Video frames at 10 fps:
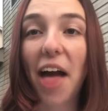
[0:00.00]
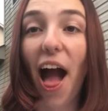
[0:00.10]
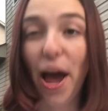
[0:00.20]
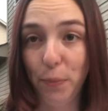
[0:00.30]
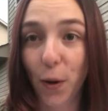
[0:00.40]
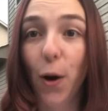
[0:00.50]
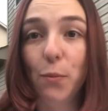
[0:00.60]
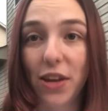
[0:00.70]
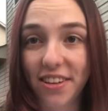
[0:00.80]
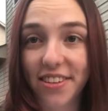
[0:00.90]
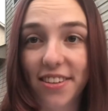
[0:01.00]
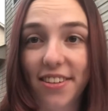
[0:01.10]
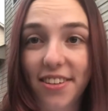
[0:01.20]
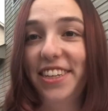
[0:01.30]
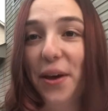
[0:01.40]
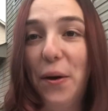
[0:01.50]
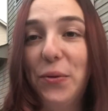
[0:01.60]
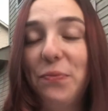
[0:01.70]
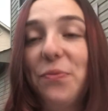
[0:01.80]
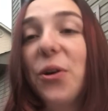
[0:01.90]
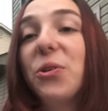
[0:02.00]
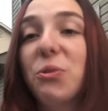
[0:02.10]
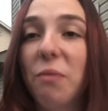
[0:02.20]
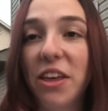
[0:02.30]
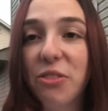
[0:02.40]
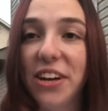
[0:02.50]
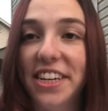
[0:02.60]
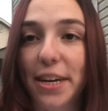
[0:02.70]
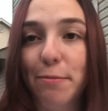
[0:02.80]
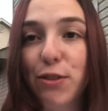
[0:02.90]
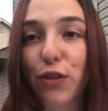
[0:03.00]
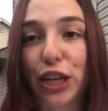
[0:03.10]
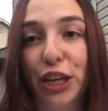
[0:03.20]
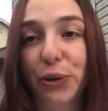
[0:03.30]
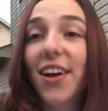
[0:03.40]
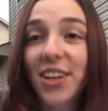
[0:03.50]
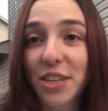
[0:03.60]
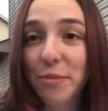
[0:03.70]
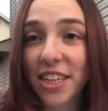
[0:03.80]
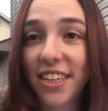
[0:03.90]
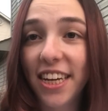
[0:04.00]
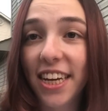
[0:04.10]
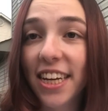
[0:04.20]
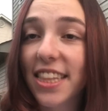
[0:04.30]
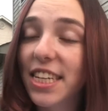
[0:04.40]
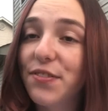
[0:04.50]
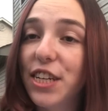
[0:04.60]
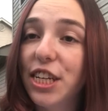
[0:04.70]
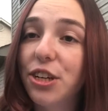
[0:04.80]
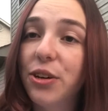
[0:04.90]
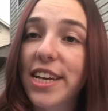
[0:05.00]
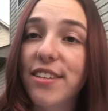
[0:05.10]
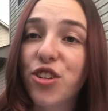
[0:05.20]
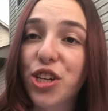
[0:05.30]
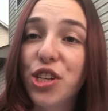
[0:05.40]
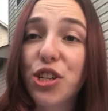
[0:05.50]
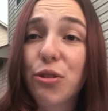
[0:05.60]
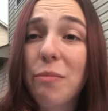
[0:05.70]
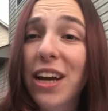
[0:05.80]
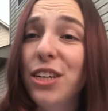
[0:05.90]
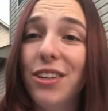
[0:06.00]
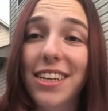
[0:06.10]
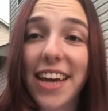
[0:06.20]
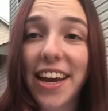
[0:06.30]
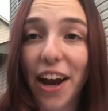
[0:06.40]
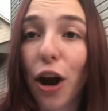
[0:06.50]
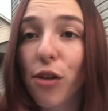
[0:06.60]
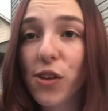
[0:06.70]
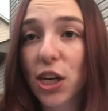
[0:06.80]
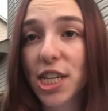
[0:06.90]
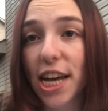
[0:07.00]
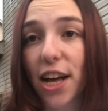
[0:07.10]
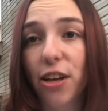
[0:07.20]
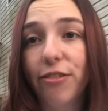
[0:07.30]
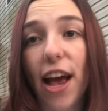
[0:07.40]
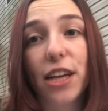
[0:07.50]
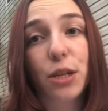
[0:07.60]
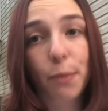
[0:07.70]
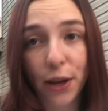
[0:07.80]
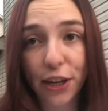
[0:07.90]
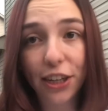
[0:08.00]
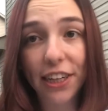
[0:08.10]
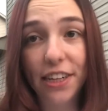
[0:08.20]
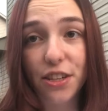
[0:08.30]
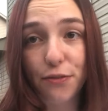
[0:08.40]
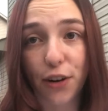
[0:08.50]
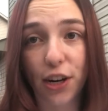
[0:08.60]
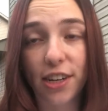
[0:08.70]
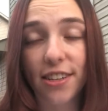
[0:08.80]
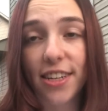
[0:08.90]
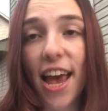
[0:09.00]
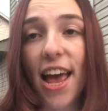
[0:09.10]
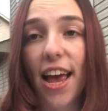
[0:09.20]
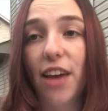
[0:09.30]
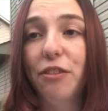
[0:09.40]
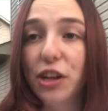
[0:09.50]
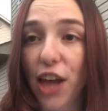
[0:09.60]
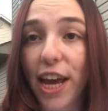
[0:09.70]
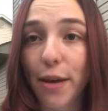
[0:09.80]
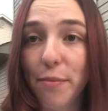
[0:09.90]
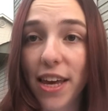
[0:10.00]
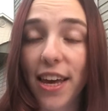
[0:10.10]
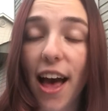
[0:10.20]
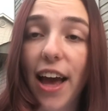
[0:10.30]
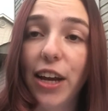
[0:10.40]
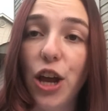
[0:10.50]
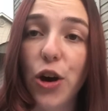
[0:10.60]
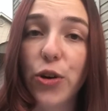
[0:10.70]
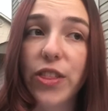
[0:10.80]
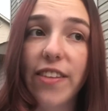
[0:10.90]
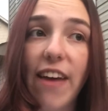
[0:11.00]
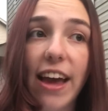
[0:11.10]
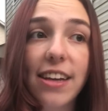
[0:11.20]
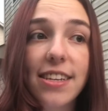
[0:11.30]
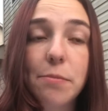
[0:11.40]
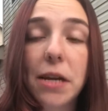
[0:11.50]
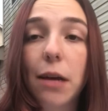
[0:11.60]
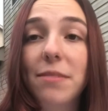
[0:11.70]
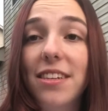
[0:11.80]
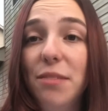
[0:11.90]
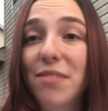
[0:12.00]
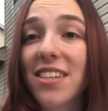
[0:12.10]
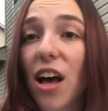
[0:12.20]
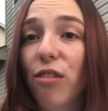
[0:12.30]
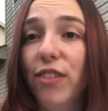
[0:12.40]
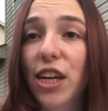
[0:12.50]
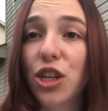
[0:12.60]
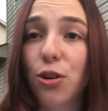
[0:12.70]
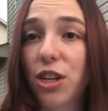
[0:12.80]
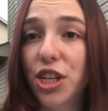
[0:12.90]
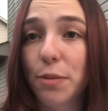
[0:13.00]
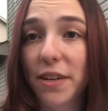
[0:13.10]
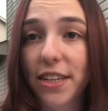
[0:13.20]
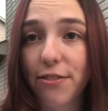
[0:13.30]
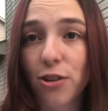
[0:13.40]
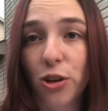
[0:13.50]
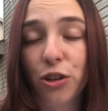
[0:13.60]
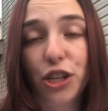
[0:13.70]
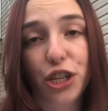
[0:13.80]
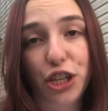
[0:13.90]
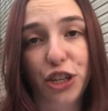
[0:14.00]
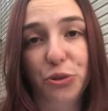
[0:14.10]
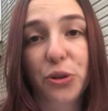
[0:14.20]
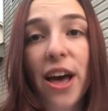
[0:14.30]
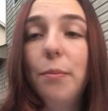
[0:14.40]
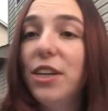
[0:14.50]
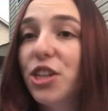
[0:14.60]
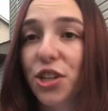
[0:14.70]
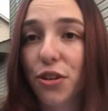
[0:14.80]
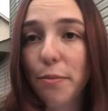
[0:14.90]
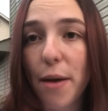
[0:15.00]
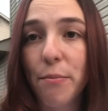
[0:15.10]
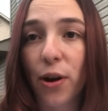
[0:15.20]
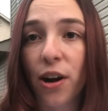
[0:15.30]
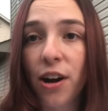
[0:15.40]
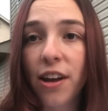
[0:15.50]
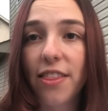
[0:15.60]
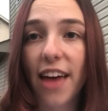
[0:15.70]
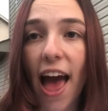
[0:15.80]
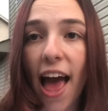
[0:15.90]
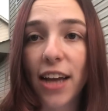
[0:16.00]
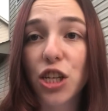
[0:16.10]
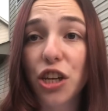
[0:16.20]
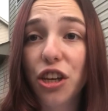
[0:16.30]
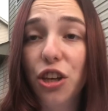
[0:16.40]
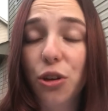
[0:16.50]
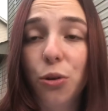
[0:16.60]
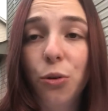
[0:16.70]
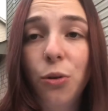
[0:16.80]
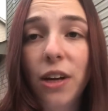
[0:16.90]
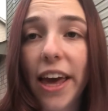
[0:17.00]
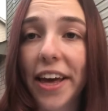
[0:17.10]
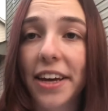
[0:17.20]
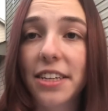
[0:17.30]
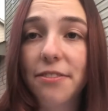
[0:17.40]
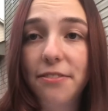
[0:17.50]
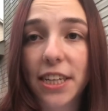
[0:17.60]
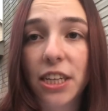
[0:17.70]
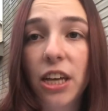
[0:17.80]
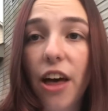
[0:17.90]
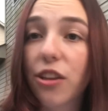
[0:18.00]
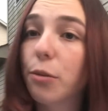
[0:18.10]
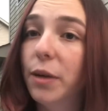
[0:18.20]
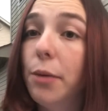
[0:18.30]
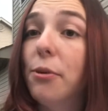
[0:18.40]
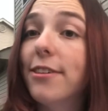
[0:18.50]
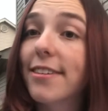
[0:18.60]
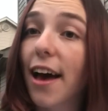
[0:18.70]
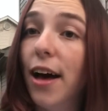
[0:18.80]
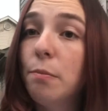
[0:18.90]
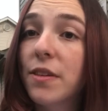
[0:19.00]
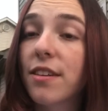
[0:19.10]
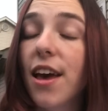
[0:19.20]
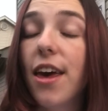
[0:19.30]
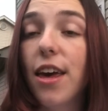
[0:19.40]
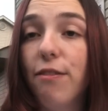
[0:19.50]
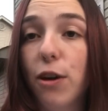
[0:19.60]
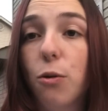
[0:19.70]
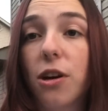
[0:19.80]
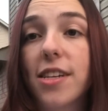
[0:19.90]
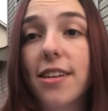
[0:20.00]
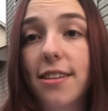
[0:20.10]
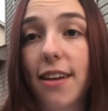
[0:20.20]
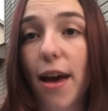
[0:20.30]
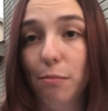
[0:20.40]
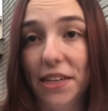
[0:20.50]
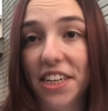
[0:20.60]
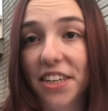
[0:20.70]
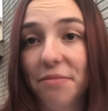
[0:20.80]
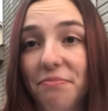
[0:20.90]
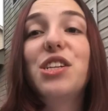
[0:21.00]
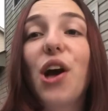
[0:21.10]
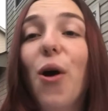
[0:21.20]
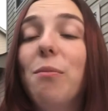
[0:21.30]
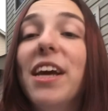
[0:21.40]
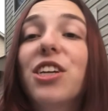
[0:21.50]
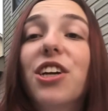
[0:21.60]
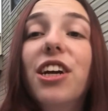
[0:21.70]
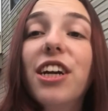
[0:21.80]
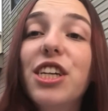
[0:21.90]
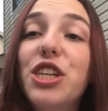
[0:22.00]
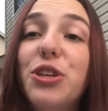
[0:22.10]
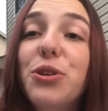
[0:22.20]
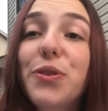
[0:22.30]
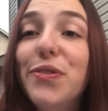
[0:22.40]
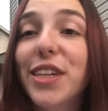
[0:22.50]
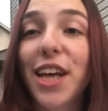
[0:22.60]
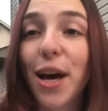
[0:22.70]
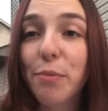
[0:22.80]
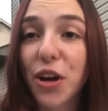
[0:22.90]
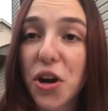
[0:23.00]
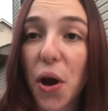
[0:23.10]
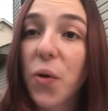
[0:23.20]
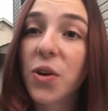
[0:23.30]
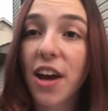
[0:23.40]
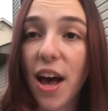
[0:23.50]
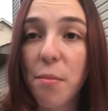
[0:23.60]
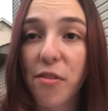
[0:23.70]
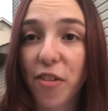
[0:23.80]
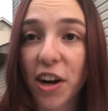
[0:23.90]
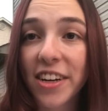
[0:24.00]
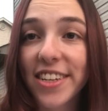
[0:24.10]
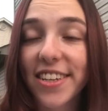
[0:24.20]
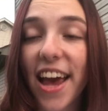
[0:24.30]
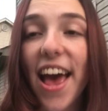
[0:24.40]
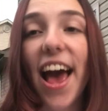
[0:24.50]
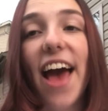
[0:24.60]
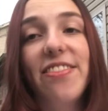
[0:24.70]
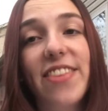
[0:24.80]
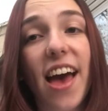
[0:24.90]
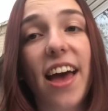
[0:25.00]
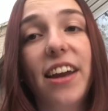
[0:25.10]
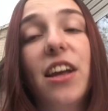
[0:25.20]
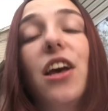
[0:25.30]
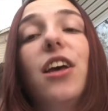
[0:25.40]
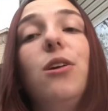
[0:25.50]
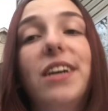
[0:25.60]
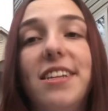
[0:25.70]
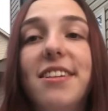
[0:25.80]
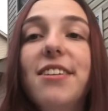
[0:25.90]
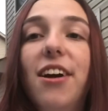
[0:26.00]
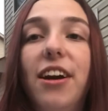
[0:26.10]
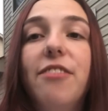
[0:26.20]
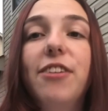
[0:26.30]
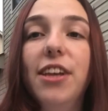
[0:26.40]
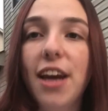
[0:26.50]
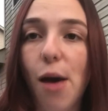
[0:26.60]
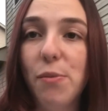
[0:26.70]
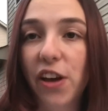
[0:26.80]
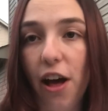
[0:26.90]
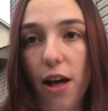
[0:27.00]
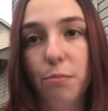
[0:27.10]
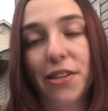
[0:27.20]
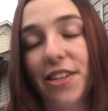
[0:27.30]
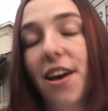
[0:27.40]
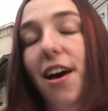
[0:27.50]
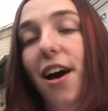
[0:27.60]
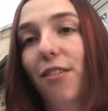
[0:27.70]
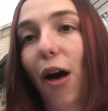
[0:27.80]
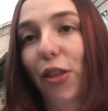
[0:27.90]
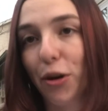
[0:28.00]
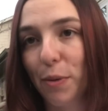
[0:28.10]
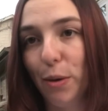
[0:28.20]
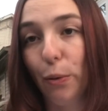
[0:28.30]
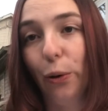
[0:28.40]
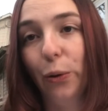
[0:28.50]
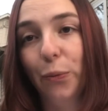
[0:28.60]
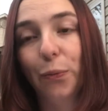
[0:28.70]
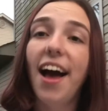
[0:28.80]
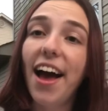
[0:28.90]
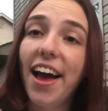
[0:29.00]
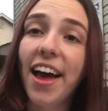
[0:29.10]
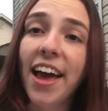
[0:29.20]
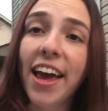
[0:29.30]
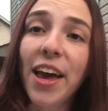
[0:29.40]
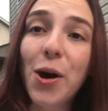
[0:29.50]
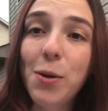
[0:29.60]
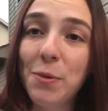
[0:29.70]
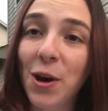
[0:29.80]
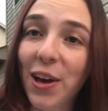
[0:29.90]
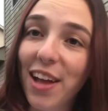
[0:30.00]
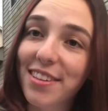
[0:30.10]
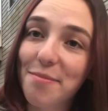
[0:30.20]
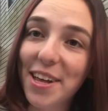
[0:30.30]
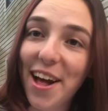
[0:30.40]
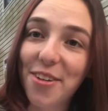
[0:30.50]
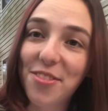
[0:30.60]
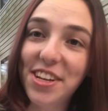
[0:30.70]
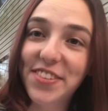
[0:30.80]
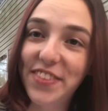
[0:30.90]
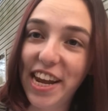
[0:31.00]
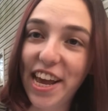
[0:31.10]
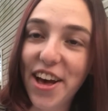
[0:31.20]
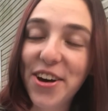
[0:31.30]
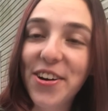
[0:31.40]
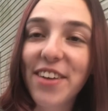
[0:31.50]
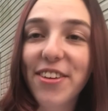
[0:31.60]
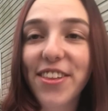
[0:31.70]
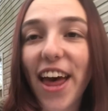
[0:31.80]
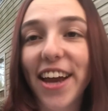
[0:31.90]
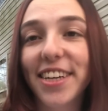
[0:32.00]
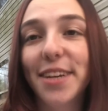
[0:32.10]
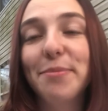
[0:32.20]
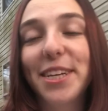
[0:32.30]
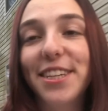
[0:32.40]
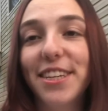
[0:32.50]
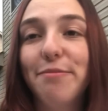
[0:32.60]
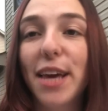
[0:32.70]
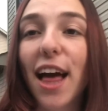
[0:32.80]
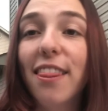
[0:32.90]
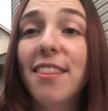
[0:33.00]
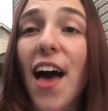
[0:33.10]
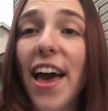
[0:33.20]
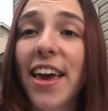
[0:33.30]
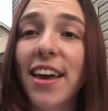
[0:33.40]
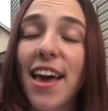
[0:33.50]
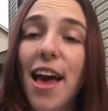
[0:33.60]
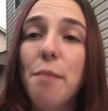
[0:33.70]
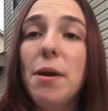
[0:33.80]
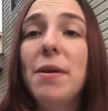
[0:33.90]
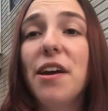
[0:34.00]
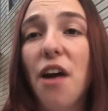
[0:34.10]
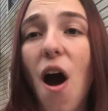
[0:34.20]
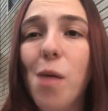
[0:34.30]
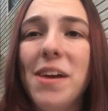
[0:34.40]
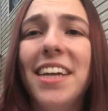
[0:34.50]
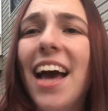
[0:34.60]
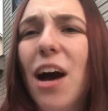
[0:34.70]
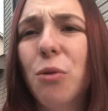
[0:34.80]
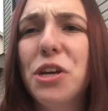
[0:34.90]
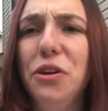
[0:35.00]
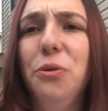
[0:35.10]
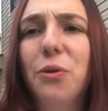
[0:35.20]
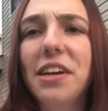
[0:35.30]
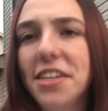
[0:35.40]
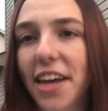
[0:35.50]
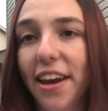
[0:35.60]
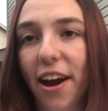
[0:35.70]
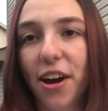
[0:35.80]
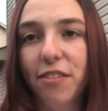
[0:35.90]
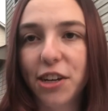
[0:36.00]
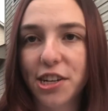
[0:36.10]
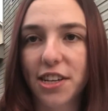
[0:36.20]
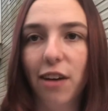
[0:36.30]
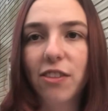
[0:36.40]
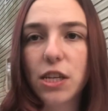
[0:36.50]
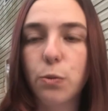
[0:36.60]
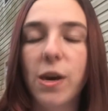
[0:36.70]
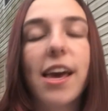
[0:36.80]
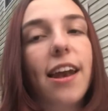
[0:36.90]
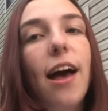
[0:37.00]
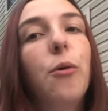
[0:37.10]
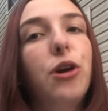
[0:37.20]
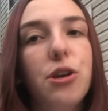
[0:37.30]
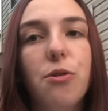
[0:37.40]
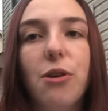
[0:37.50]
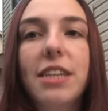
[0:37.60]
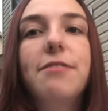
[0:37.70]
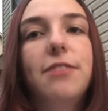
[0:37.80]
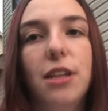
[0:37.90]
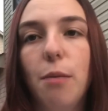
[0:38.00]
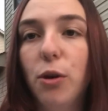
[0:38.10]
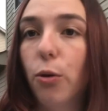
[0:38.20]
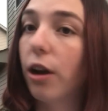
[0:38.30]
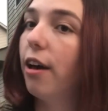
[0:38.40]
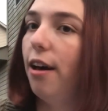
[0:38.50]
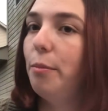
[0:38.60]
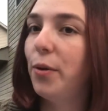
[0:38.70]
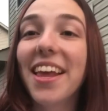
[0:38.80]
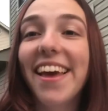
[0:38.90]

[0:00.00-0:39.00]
I promise. So those are my 3 tips for you. Ultimately, this video is just to remind you to take care of yourself and to put your needs first. If you're like me, I know that that can sometimes seem selfish or just be difficult to do, but just remember that you can't fill other people's cups if yours is empty. So make sure to fill up your own cup first, and then you can start filling up the cups of other people. I hope y'all got something out of this video. If you liked it, please leave me a like, maybe a comment. How are you going to take care of yourself this week, and how are you going to fill up your cup?